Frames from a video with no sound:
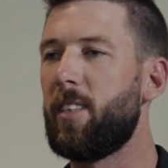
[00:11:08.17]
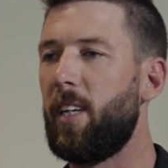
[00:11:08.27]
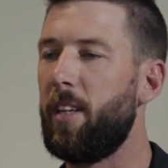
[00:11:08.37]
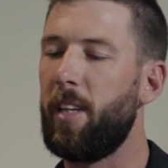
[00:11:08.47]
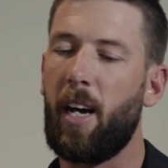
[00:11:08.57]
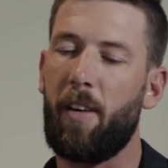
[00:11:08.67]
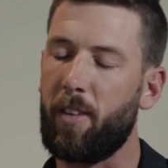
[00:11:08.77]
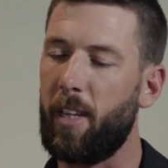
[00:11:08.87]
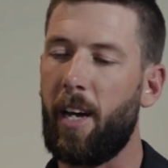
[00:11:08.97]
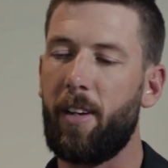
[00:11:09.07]
So then
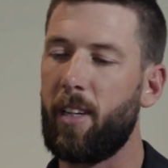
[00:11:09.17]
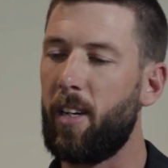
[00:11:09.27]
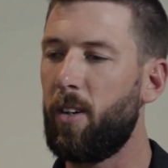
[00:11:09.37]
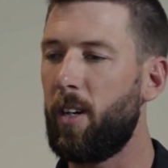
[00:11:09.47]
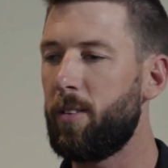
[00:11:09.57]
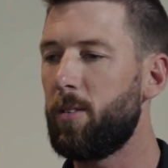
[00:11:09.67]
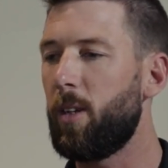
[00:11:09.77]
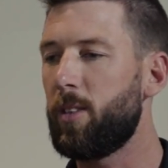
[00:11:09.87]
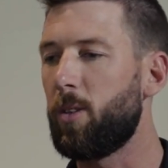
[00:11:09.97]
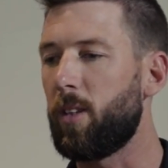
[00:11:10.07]
after that,
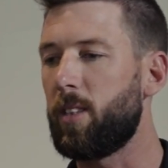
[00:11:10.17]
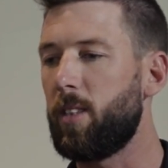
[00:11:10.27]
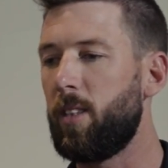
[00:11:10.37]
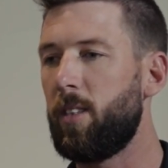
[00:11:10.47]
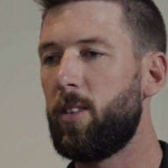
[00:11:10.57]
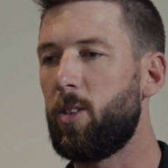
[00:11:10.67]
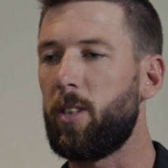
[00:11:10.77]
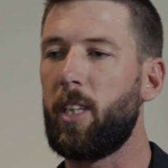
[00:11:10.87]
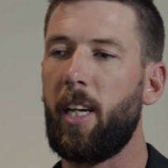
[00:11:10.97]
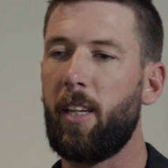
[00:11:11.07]
I took it to
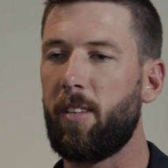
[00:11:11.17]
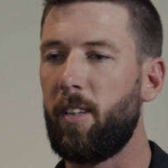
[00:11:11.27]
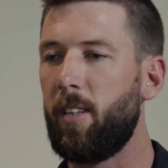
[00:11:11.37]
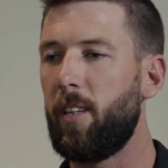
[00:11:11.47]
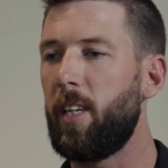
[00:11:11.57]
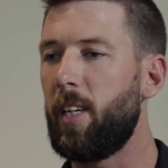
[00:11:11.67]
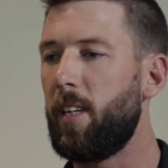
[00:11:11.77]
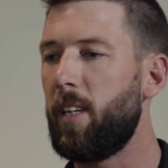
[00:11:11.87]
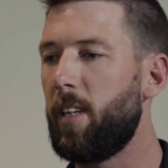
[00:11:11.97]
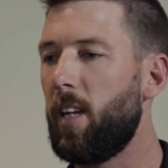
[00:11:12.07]
Josh Hansen
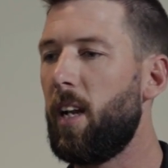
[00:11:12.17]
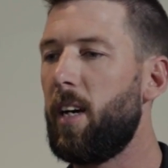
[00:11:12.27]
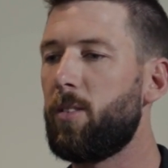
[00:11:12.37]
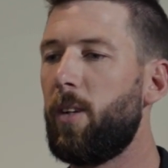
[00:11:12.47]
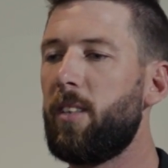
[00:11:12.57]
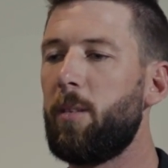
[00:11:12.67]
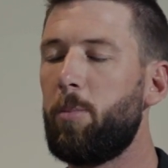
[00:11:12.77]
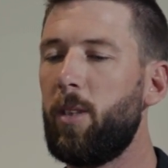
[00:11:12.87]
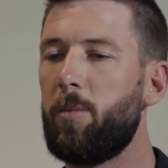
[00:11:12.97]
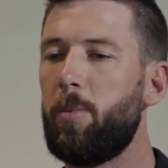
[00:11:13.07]
in the last race at
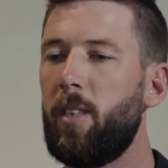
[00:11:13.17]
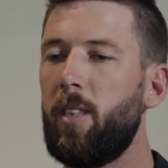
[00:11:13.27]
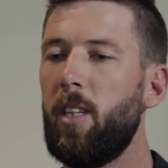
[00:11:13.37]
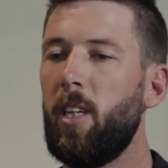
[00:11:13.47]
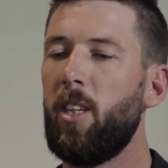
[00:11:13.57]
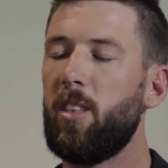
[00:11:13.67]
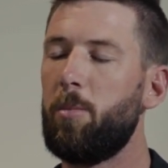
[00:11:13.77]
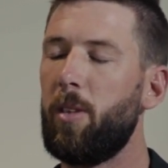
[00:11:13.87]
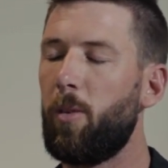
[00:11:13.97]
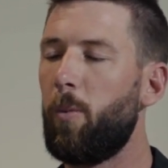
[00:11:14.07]
Brisbane. It was
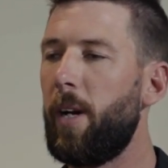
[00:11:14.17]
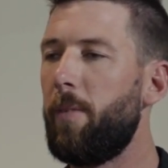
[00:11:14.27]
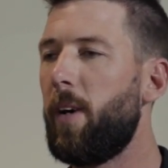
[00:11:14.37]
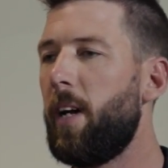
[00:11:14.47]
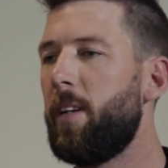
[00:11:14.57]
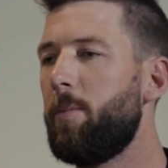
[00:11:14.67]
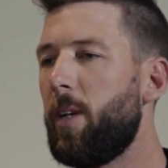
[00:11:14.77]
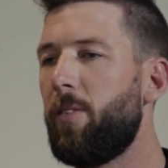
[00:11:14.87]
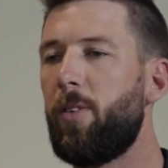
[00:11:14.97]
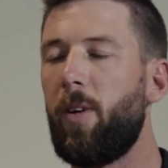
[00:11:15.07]
a bit of a wet one,
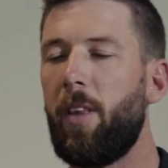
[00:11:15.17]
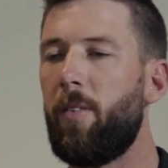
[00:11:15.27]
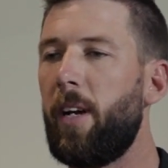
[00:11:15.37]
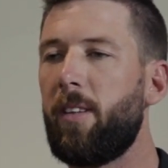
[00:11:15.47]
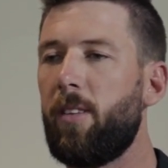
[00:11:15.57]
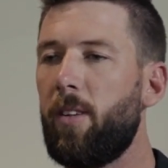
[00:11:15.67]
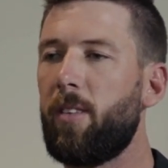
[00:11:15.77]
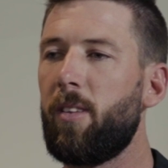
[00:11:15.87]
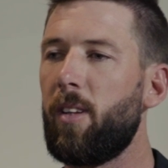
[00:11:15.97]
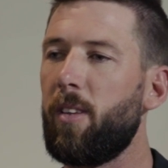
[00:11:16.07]
but a few other races I
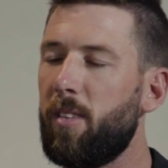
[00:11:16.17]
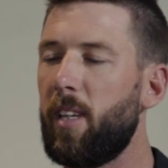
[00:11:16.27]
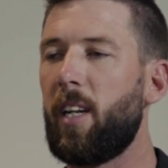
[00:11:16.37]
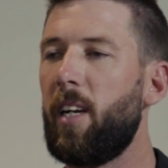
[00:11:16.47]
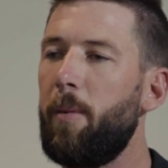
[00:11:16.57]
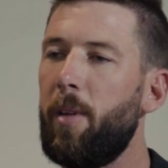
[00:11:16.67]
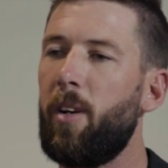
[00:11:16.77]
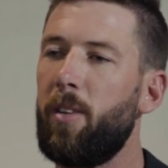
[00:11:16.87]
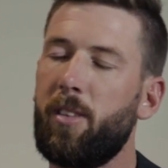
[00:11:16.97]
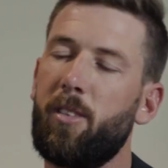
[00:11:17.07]
was sticking it up there,
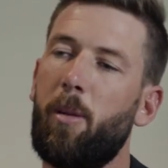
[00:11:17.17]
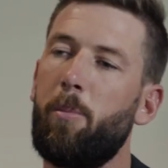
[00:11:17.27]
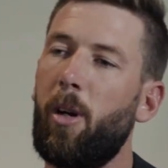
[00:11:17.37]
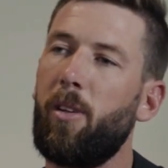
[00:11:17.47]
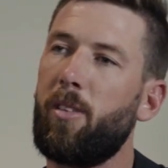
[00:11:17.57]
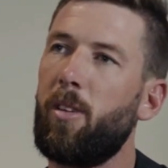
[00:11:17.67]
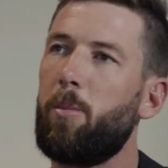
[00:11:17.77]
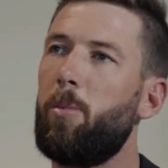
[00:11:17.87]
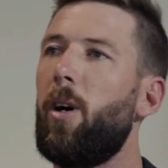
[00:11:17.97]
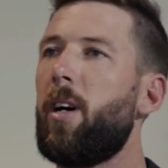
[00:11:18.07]
and I was just on a bone
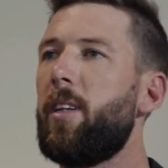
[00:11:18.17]
stock bike.